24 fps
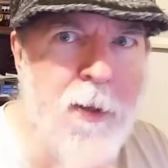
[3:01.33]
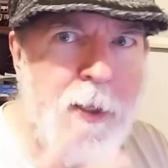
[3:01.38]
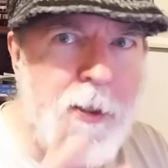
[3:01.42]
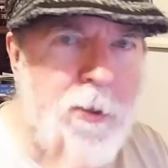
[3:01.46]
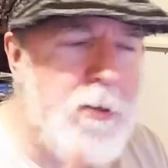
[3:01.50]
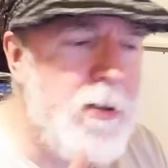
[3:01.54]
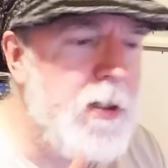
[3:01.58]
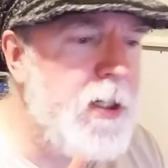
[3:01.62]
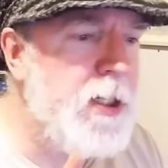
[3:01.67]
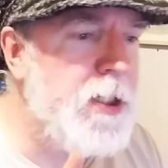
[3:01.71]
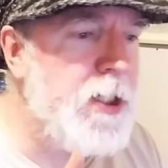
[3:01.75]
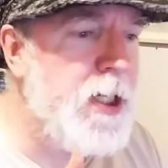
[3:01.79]
but
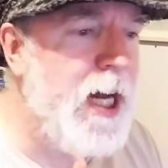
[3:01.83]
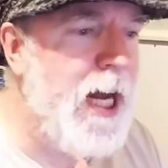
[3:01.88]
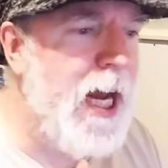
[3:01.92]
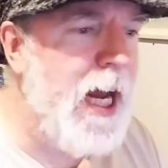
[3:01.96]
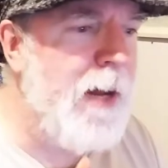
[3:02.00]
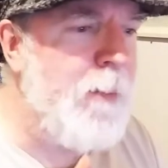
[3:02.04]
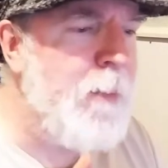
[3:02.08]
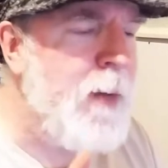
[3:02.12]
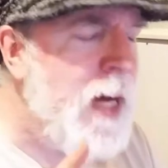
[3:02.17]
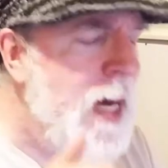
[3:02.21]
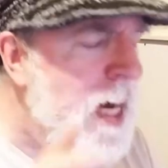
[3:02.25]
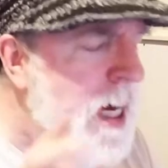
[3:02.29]
they're the
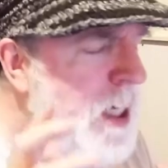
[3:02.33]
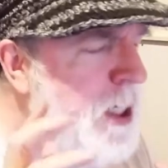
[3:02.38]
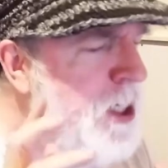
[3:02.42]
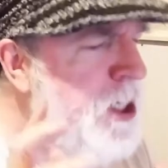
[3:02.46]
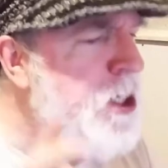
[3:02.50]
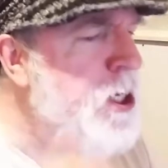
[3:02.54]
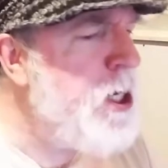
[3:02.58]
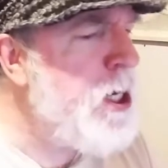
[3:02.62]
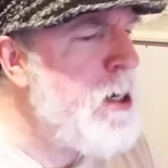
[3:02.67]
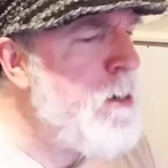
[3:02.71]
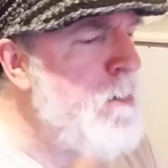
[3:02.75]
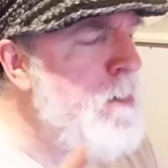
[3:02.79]
same,
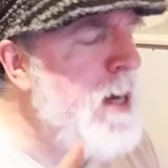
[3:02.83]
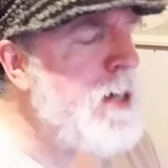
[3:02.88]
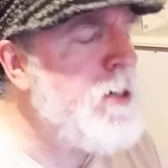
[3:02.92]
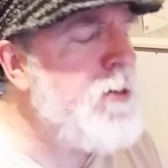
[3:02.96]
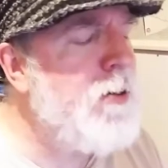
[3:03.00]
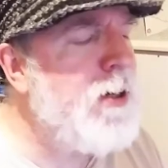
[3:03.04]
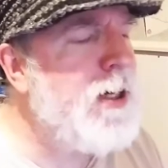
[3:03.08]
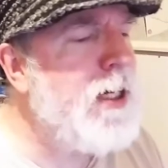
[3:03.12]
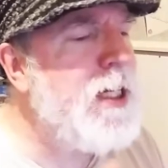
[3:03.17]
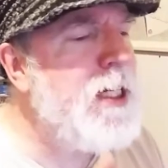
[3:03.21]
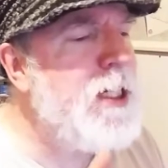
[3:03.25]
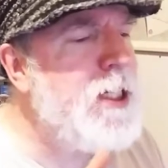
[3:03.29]

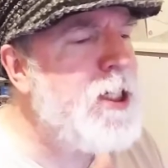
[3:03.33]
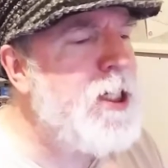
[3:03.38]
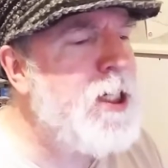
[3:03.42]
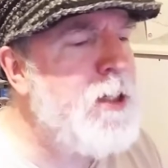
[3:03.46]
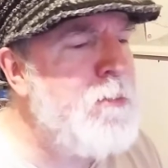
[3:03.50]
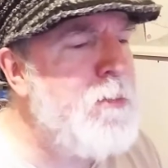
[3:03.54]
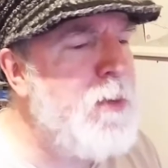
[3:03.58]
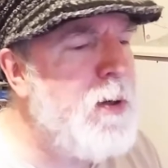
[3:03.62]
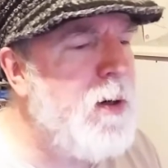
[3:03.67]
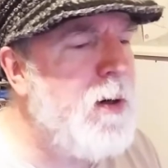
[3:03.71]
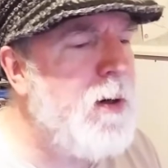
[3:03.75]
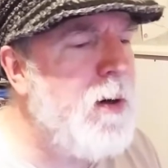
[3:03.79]
geometrically
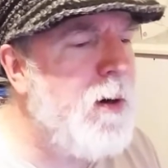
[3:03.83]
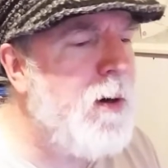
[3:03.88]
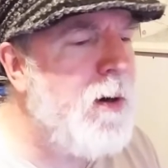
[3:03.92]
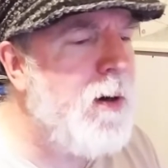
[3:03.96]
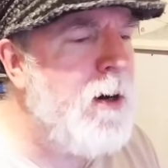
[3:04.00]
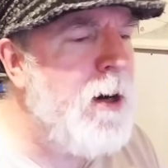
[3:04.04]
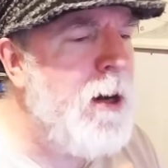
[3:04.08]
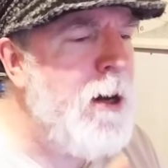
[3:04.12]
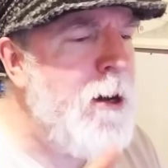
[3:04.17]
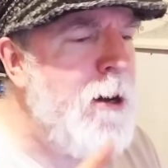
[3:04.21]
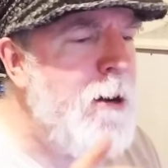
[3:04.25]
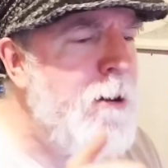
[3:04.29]

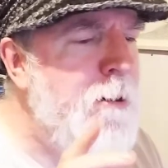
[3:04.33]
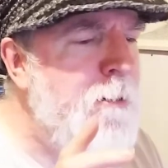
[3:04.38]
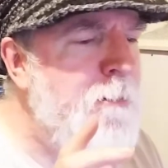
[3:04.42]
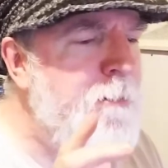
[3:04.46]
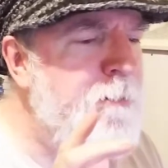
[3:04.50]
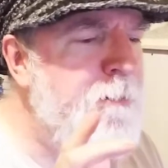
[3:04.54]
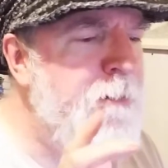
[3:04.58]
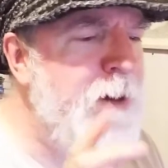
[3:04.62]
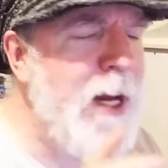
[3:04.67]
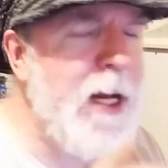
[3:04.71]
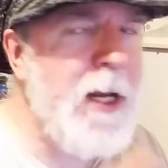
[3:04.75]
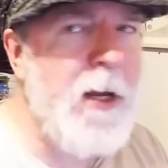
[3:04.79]
similar
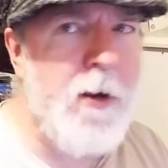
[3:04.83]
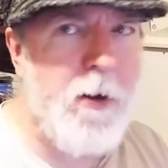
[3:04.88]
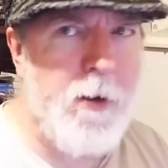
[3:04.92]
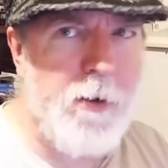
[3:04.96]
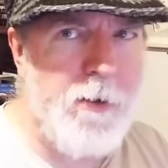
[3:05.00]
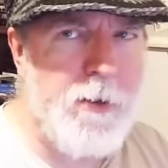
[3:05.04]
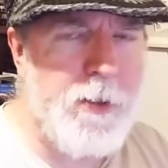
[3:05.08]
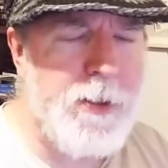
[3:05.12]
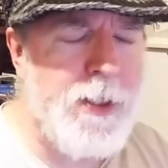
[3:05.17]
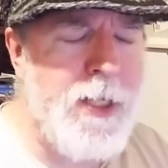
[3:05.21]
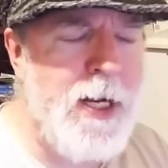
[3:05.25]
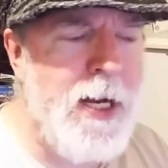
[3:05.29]

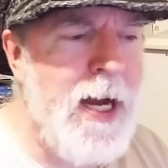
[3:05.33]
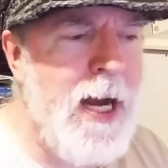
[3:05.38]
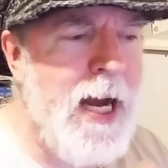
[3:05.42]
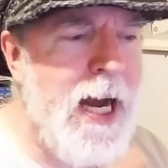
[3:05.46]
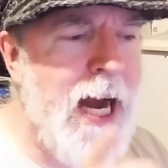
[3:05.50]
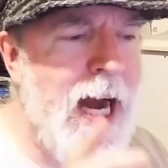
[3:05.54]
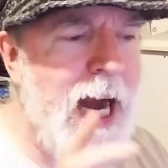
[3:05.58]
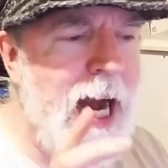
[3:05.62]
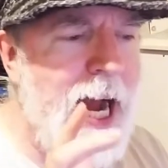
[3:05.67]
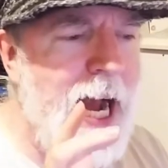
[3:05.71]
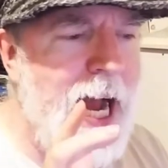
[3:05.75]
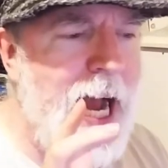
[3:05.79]
figures
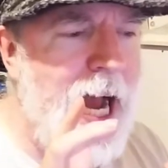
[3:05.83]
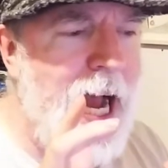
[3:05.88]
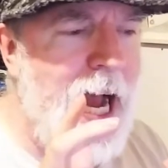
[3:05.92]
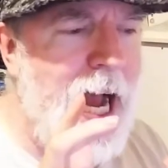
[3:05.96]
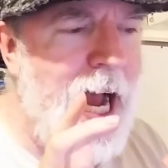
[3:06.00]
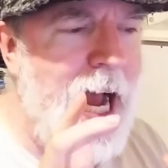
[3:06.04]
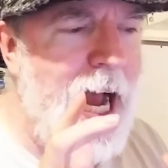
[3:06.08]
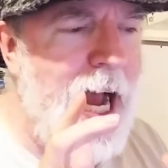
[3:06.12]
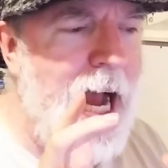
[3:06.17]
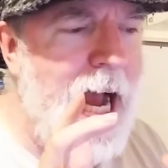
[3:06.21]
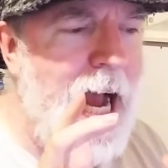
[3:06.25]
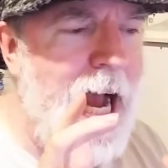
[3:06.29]

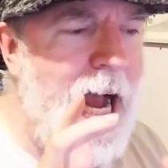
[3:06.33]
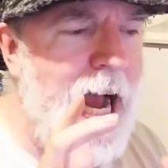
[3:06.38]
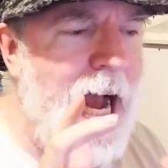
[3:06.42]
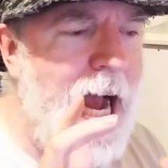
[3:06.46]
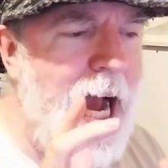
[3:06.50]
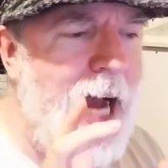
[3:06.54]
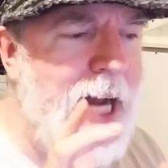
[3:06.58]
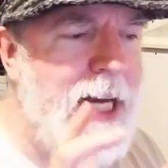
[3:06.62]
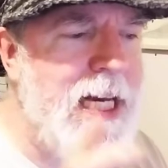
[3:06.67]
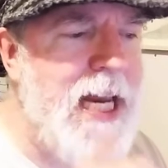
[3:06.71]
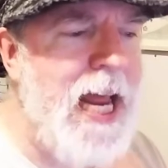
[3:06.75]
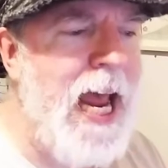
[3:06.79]

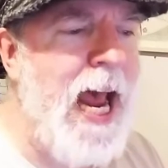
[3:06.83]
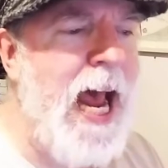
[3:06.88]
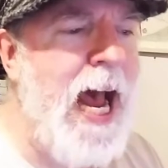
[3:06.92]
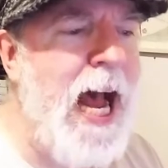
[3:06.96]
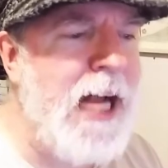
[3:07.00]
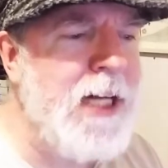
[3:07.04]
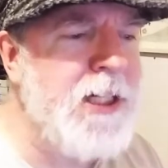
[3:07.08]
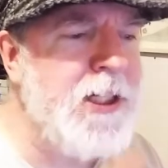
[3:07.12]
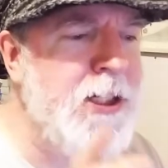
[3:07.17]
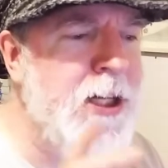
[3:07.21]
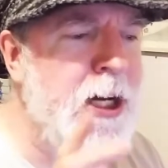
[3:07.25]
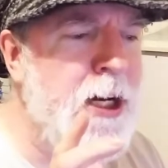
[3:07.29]

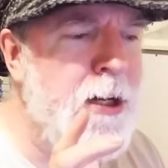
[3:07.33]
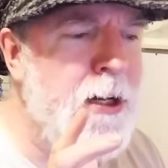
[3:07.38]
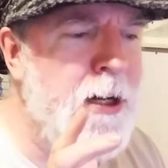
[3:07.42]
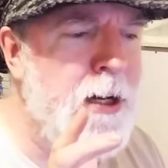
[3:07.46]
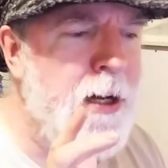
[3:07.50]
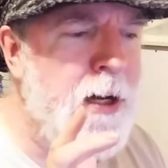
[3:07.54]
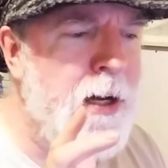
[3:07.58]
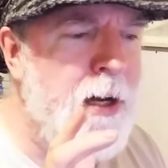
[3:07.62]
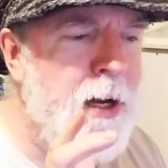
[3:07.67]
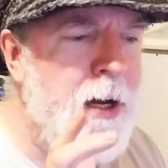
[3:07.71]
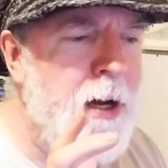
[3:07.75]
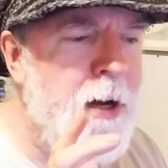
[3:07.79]
attached
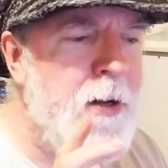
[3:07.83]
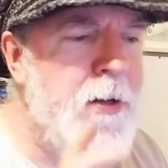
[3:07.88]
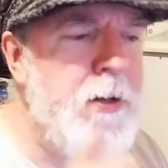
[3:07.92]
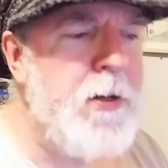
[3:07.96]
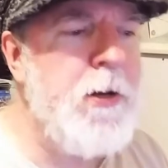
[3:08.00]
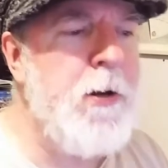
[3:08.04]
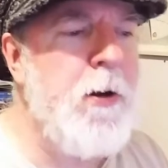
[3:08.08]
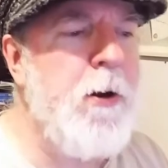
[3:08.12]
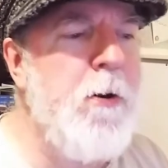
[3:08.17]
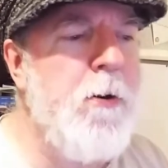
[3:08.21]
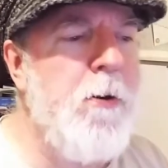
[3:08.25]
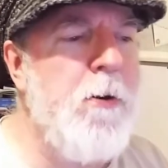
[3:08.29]

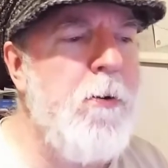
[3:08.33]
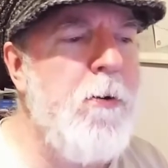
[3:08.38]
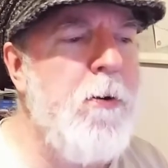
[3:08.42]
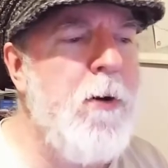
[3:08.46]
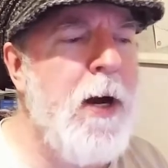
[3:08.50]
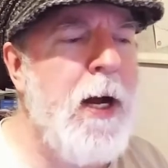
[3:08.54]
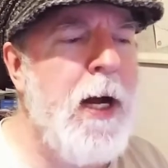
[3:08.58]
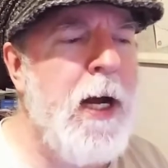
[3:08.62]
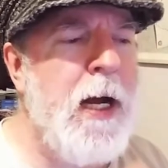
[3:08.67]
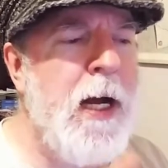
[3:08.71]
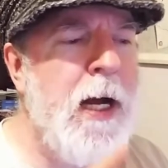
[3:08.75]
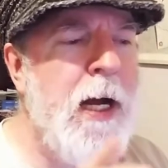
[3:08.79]

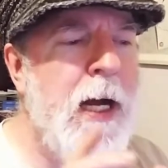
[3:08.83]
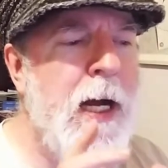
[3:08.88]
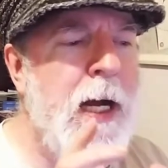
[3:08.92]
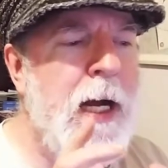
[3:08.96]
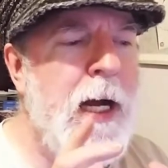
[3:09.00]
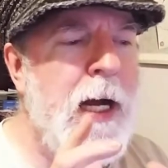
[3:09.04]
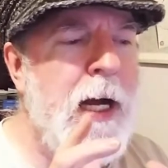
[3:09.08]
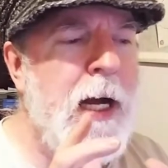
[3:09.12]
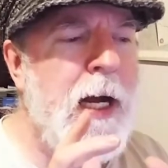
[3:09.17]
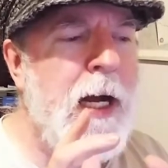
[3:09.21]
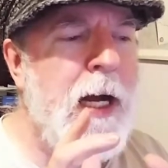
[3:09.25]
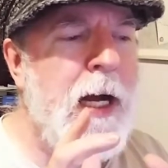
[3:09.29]
to
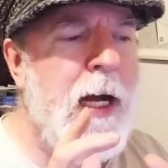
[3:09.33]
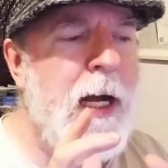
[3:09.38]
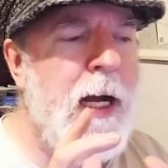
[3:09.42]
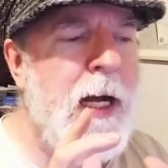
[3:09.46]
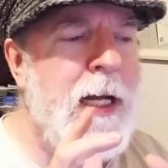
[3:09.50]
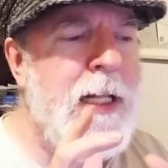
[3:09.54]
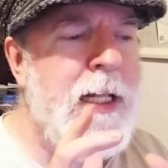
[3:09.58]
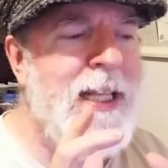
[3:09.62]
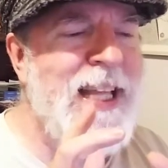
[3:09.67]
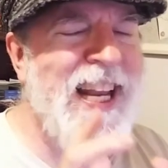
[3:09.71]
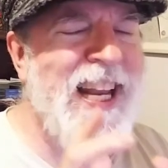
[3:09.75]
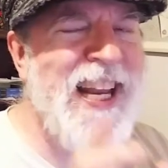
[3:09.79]

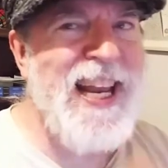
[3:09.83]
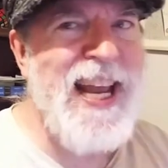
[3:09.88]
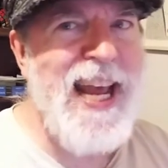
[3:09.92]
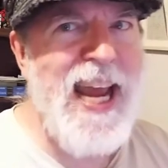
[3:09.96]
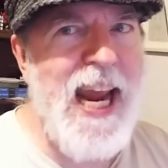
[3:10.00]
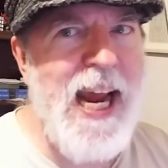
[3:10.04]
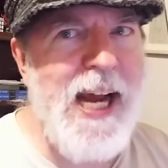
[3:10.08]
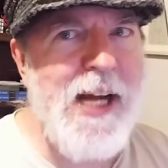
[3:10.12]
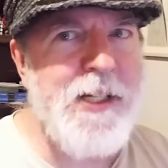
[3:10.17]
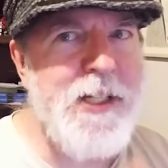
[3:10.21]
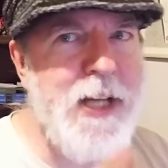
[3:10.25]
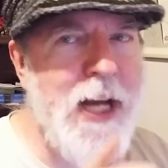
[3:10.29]
the
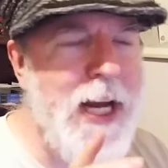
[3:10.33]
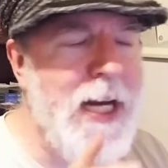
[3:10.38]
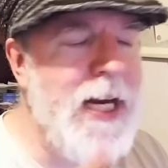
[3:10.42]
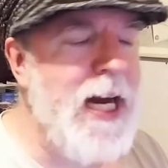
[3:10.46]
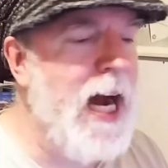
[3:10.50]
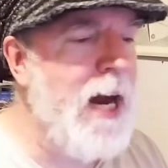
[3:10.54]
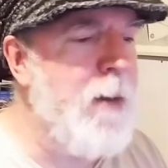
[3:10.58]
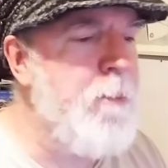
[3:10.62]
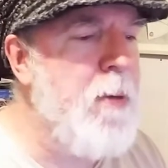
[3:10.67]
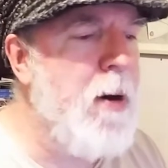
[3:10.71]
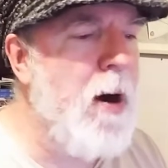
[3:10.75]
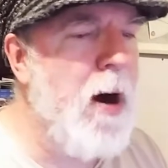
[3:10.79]
legs and
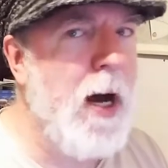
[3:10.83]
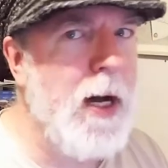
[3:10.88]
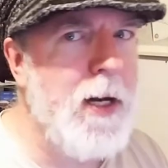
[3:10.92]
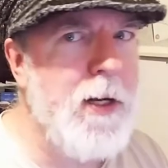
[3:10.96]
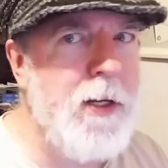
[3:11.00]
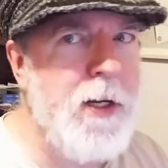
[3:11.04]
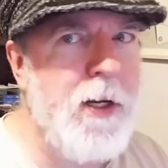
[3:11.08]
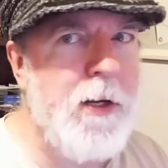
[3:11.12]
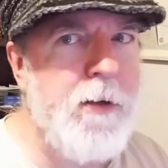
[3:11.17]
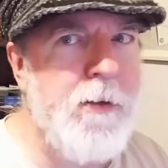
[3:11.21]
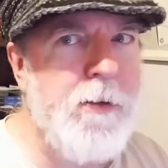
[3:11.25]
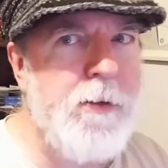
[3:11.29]

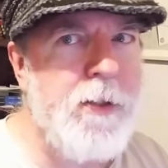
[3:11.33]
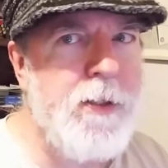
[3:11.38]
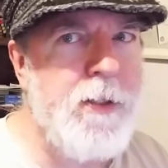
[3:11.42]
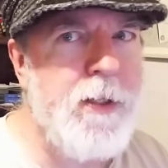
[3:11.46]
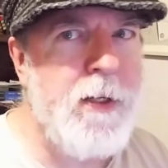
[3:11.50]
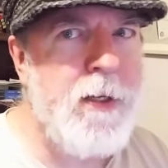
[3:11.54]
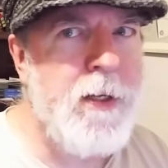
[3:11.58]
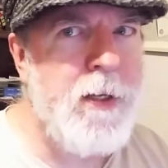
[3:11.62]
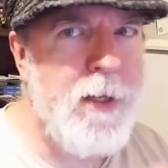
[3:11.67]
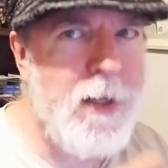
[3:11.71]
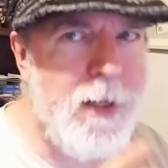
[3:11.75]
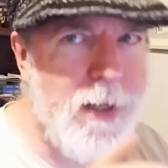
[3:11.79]
hypotenuse
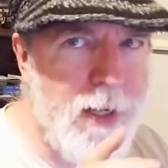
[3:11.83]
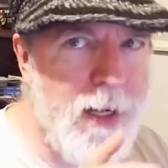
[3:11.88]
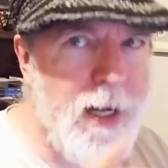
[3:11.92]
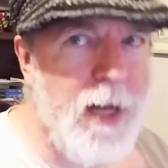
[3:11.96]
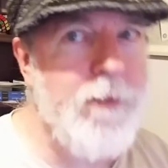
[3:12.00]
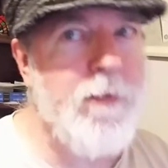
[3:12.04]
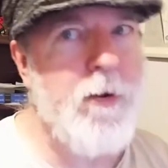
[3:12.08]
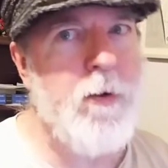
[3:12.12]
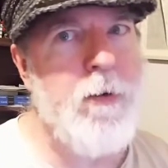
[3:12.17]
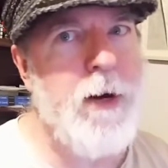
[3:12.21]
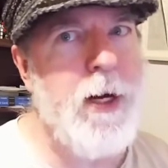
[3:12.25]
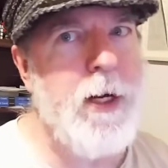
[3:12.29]

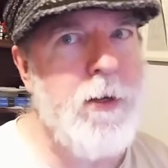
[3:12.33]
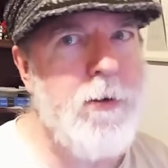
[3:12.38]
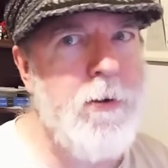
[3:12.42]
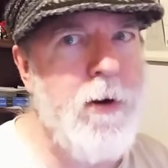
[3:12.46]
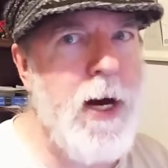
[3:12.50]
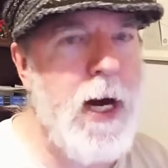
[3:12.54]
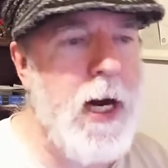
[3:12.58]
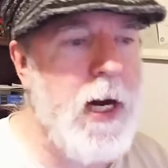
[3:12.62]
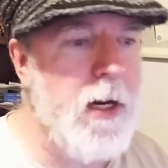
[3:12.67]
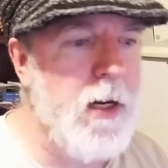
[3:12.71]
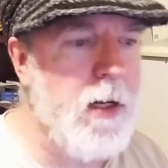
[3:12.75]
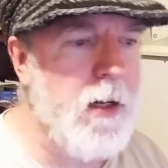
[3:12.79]
of a right
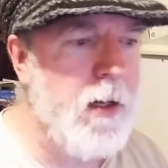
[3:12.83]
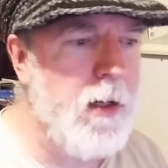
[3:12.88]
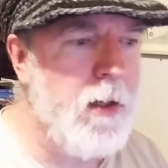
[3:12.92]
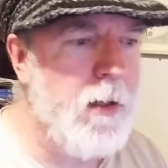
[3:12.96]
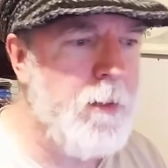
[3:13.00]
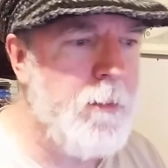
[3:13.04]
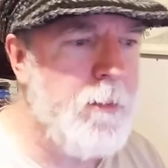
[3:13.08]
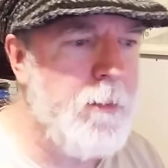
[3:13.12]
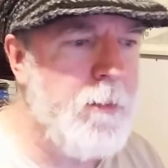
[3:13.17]
triangle.